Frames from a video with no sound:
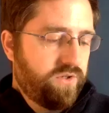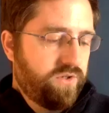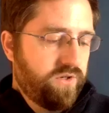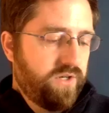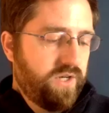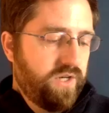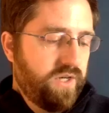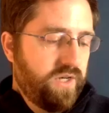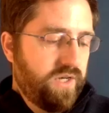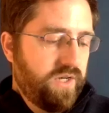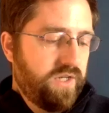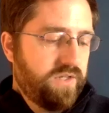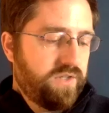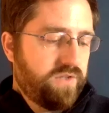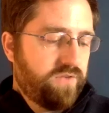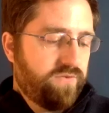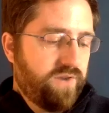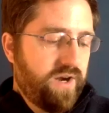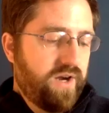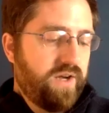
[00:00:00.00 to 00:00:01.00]
dirty
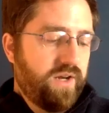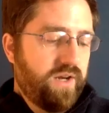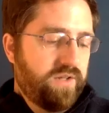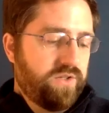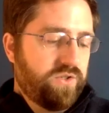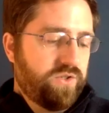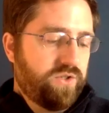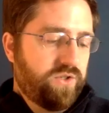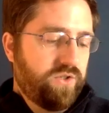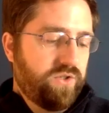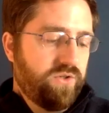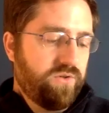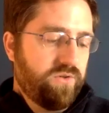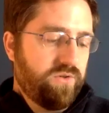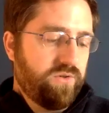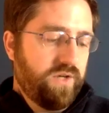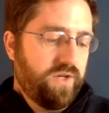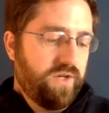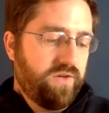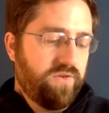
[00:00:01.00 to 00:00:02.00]
needs finance
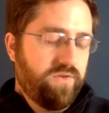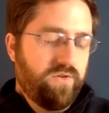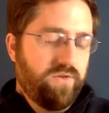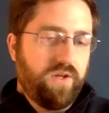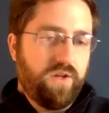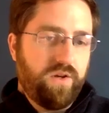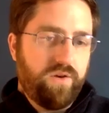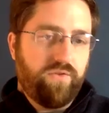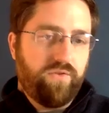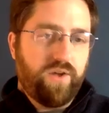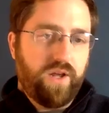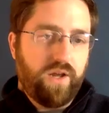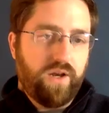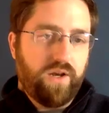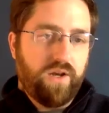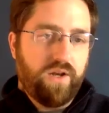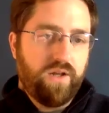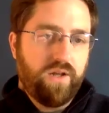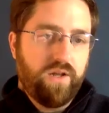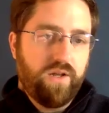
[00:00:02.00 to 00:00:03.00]
to
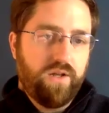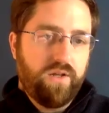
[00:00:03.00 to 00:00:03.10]
innovate.